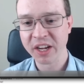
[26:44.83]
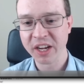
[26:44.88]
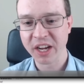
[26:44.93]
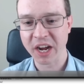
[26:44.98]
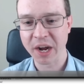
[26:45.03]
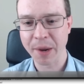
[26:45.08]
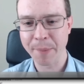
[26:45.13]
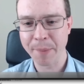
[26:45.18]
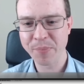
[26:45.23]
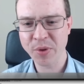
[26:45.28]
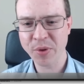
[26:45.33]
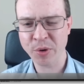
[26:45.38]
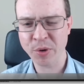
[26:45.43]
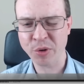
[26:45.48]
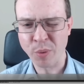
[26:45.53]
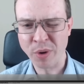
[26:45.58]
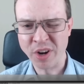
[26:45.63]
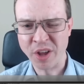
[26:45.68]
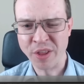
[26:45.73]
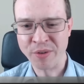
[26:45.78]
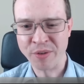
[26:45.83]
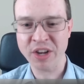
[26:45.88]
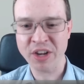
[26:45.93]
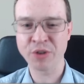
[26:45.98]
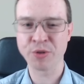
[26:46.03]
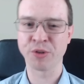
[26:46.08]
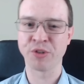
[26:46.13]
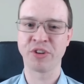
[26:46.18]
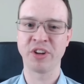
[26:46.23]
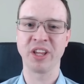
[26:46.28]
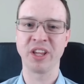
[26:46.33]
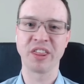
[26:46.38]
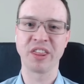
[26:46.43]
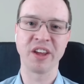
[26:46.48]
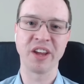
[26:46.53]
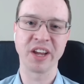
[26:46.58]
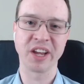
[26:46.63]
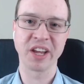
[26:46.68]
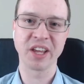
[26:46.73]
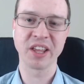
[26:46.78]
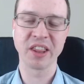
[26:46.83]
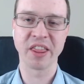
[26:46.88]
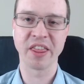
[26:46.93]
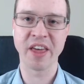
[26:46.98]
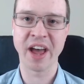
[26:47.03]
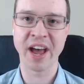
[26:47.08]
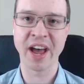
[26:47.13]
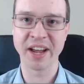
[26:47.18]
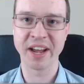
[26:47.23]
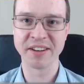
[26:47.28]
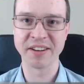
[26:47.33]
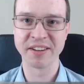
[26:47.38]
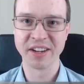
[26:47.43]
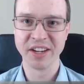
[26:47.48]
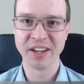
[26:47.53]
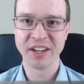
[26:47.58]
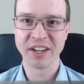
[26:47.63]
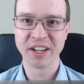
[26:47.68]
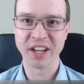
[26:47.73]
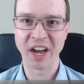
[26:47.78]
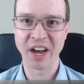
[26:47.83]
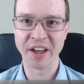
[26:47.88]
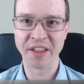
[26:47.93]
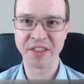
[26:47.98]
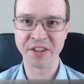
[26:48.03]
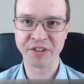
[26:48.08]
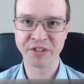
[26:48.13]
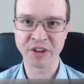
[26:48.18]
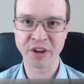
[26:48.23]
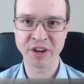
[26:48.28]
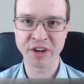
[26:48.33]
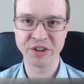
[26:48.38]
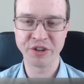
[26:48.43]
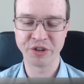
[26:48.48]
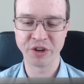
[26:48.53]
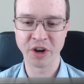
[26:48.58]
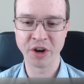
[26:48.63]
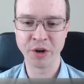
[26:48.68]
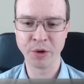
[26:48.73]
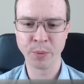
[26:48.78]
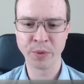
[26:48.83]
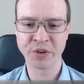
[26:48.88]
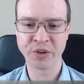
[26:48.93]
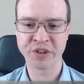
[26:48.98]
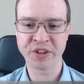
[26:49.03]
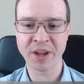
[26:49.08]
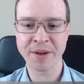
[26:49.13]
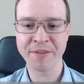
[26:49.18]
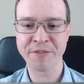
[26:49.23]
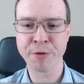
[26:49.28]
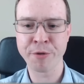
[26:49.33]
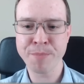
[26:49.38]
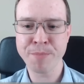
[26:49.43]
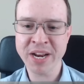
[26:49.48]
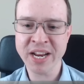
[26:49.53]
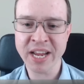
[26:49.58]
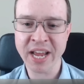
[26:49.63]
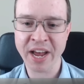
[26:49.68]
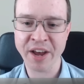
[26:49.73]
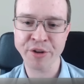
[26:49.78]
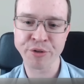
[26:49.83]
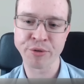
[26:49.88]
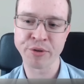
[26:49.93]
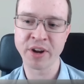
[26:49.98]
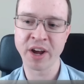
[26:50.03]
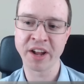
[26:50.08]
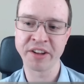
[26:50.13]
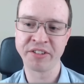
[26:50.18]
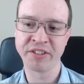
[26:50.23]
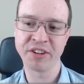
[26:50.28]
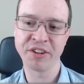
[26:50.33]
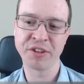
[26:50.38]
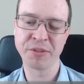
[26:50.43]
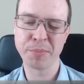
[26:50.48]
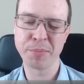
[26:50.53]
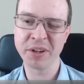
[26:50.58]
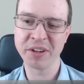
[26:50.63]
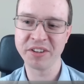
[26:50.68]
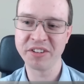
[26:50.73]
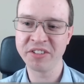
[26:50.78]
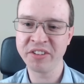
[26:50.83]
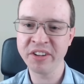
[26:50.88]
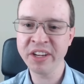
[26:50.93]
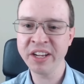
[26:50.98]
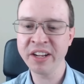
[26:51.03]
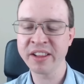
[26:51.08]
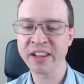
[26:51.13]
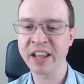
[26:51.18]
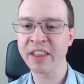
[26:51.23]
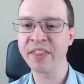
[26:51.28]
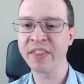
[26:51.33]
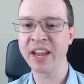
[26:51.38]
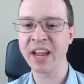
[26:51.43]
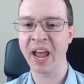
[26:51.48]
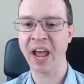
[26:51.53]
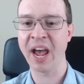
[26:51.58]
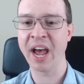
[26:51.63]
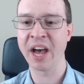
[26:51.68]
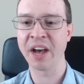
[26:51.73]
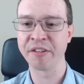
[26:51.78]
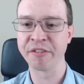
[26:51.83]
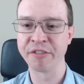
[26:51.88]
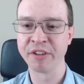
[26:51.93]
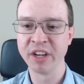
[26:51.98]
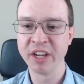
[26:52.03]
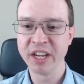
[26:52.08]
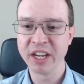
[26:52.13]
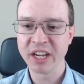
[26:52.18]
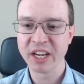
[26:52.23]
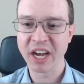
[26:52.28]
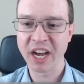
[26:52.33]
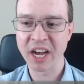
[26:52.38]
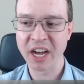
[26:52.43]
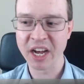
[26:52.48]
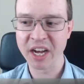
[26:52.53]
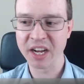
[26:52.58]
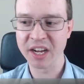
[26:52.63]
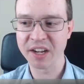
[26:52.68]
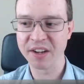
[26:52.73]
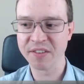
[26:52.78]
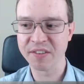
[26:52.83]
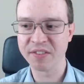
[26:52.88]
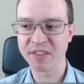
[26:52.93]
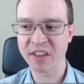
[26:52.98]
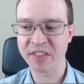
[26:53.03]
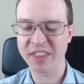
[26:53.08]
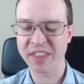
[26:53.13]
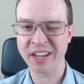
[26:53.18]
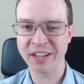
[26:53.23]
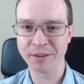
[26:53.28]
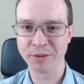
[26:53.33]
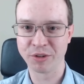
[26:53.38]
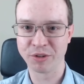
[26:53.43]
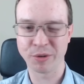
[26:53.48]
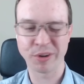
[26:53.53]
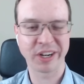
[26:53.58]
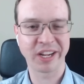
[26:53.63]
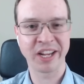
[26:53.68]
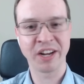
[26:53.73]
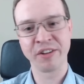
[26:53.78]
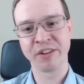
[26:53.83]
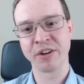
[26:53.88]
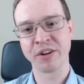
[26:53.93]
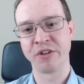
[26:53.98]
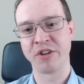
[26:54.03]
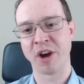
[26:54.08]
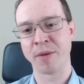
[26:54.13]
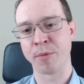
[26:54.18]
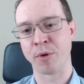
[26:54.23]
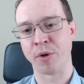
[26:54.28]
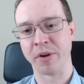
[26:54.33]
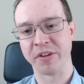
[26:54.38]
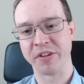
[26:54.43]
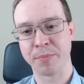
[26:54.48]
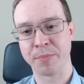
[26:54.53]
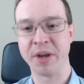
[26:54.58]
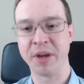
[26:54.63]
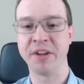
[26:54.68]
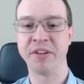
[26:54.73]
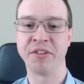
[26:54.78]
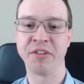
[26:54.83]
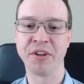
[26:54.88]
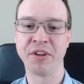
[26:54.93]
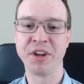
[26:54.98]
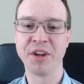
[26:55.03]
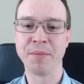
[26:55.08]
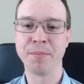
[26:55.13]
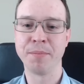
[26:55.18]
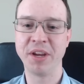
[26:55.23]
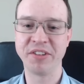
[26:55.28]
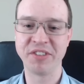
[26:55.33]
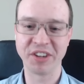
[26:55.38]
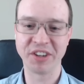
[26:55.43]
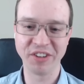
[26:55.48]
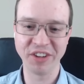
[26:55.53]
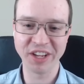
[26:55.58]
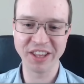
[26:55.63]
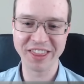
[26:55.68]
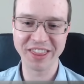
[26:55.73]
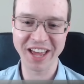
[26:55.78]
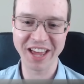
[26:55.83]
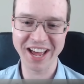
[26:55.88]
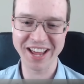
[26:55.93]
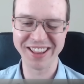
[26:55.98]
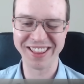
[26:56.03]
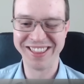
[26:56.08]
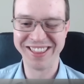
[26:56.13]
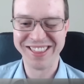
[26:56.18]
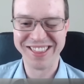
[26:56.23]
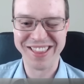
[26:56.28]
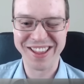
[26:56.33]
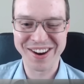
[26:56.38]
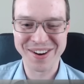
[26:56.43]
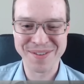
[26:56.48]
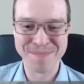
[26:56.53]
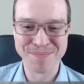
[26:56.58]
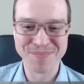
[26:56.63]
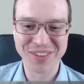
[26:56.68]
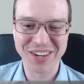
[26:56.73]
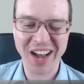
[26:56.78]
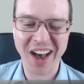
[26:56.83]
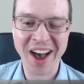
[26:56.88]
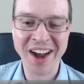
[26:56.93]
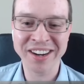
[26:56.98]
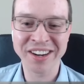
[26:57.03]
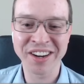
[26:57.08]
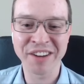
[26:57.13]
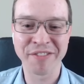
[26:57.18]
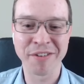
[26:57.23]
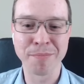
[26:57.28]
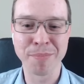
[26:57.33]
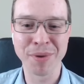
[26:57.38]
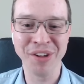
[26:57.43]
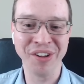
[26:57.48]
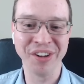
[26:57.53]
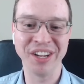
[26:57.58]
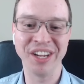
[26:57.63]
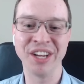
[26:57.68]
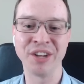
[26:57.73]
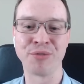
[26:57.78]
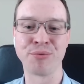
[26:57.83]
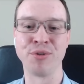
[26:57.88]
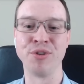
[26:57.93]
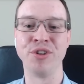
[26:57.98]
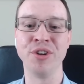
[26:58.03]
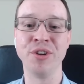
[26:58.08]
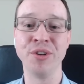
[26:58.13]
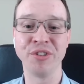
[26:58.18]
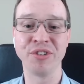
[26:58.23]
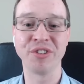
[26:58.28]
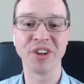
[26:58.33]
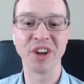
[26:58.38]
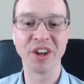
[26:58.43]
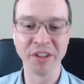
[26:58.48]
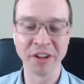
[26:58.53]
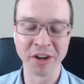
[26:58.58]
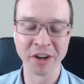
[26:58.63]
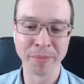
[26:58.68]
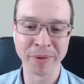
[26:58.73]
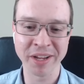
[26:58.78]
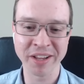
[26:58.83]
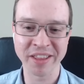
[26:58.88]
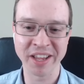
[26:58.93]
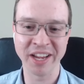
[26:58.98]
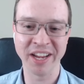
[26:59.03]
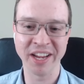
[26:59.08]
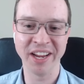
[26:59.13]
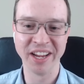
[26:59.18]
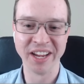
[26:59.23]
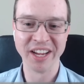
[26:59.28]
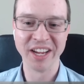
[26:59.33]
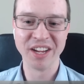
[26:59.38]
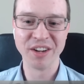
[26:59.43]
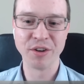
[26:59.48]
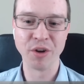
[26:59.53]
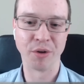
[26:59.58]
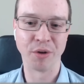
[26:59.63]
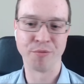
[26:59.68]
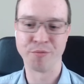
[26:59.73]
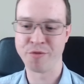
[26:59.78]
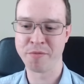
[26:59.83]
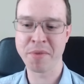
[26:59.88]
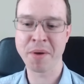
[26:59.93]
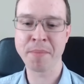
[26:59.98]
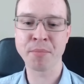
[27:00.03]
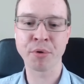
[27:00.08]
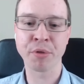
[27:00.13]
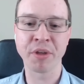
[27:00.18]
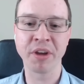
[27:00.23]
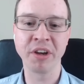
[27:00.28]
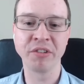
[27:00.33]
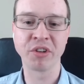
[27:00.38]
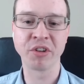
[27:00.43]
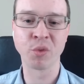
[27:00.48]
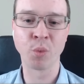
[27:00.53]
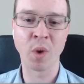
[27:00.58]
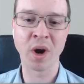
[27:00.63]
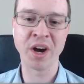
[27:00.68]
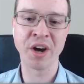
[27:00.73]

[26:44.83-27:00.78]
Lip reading: There was one other interesting thing that the study showed, which is that for many astronauts, it's been seen that they have that they sort of get a little dumber in space. Basically, that their cognitive ability is reduced a little bit. They don't remember things as well. They